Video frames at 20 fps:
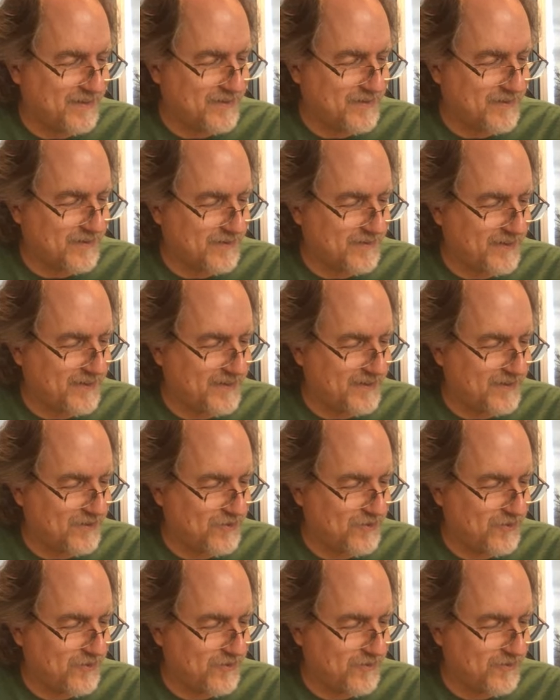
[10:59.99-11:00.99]
So I'm going to write here
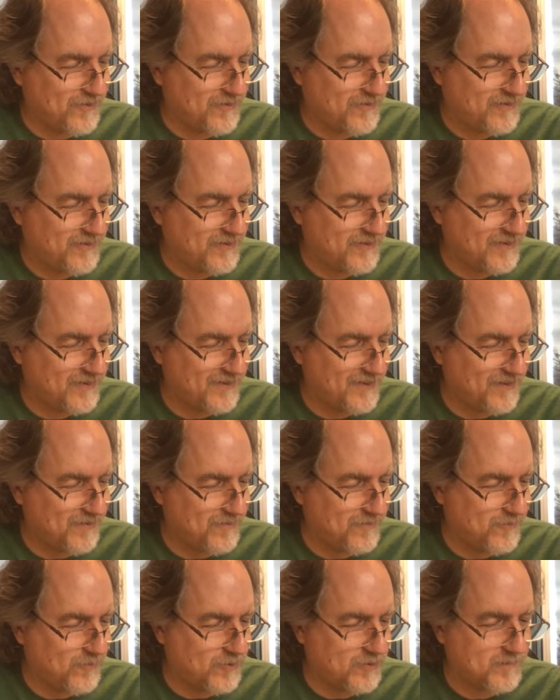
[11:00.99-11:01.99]
2 and
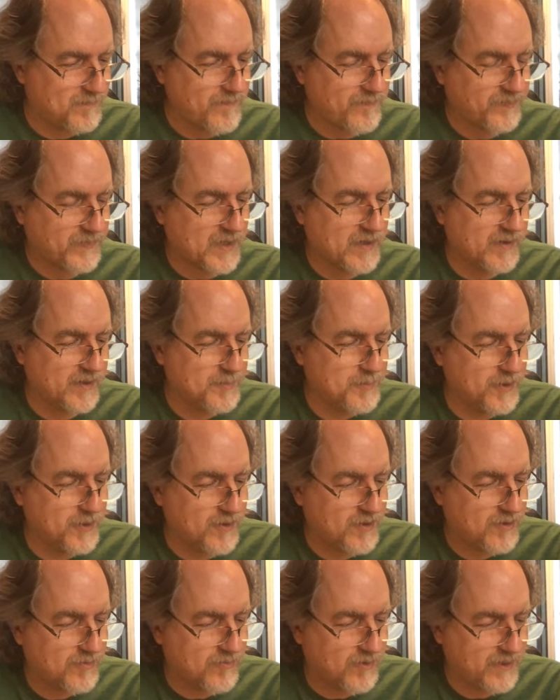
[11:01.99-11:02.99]
4. All right, let's put
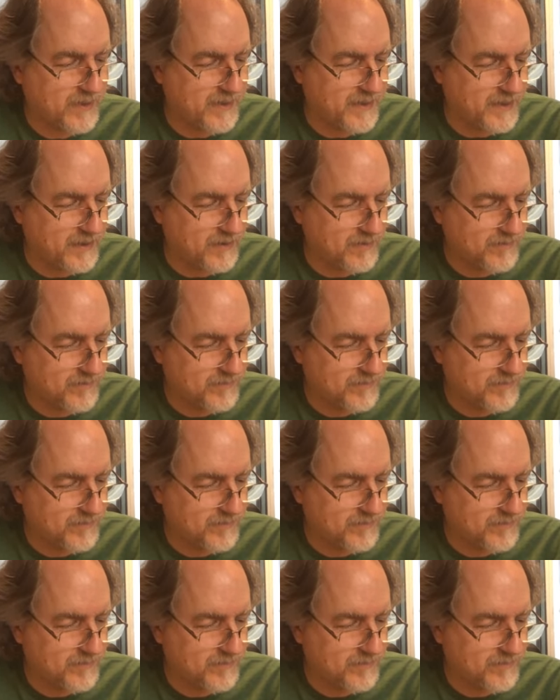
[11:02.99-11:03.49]
3 in.